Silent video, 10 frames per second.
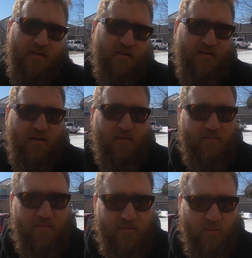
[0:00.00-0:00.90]
So
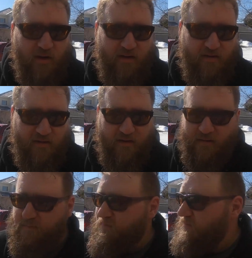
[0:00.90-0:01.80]
we're into
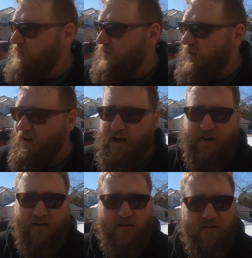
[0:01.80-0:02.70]
the
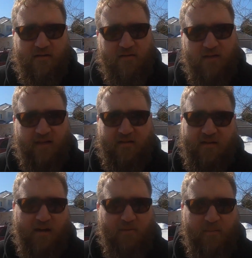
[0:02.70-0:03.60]
latter. Lots of
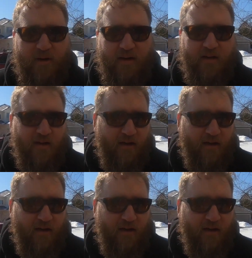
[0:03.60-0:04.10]
time, no money.